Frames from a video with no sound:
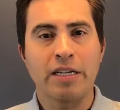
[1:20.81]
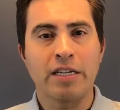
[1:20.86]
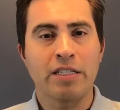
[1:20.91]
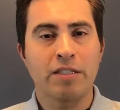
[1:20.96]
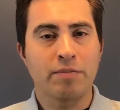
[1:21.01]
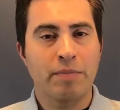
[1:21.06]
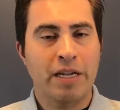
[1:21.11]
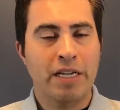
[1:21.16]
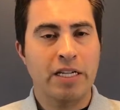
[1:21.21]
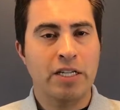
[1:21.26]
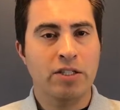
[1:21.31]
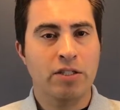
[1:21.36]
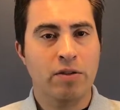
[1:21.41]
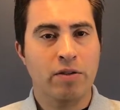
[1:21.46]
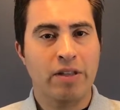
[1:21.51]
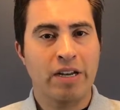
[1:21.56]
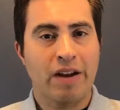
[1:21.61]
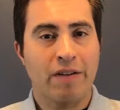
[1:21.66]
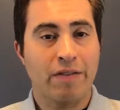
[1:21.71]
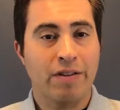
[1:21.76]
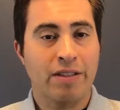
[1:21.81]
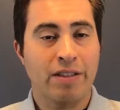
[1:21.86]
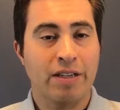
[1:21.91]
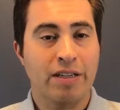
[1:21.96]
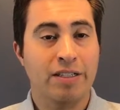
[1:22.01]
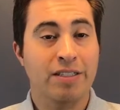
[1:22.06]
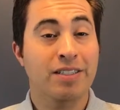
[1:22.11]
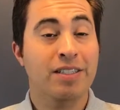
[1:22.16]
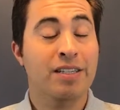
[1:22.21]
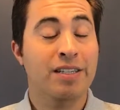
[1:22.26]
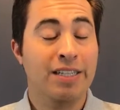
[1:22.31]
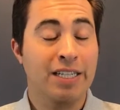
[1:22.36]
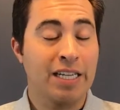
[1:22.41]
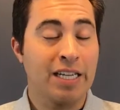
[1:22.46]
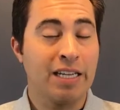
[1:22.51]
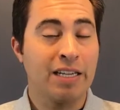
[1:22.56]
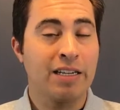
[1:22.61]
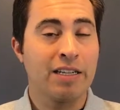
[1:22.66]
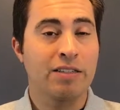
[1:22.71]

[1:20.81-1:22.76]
is making sure that everything is clean